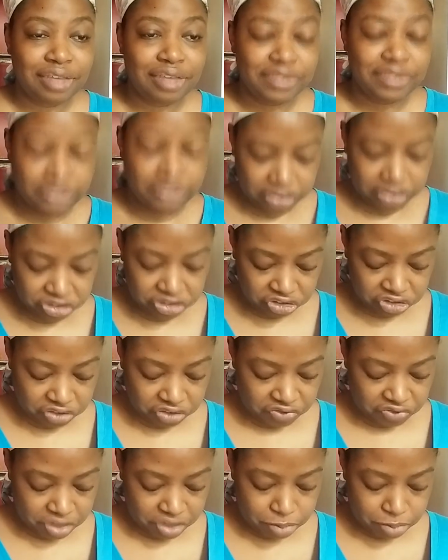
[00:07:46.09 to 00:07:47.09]
Obviously,
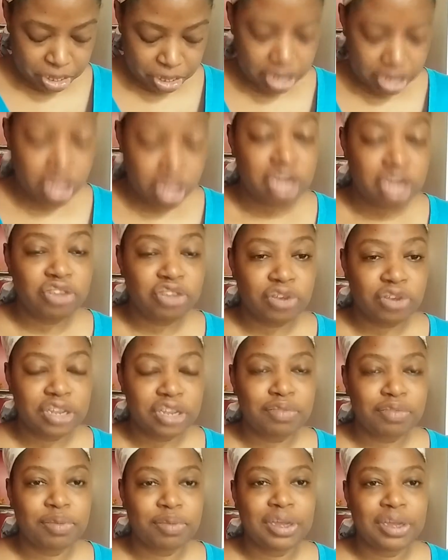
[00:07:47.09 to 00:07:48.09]
she's a vampire
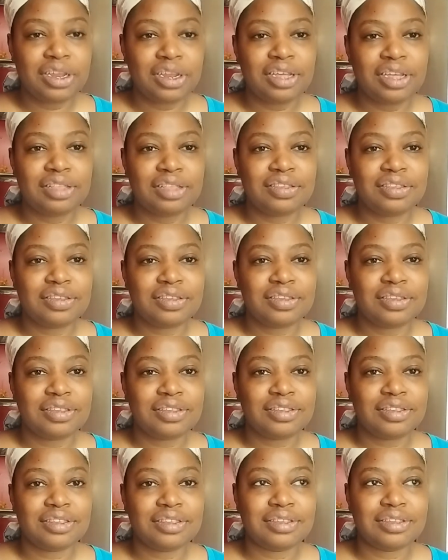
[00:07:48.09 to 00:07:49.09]
huntress, but
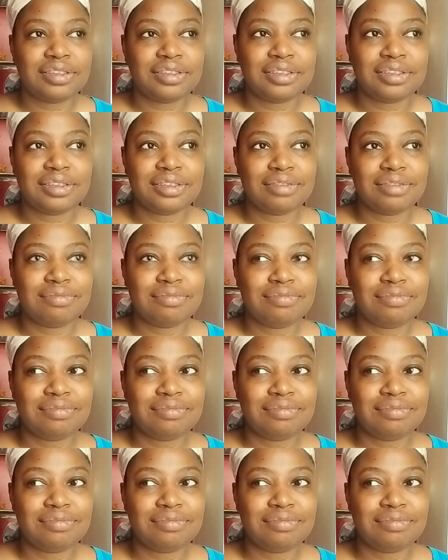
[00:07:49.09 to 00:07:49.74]
it's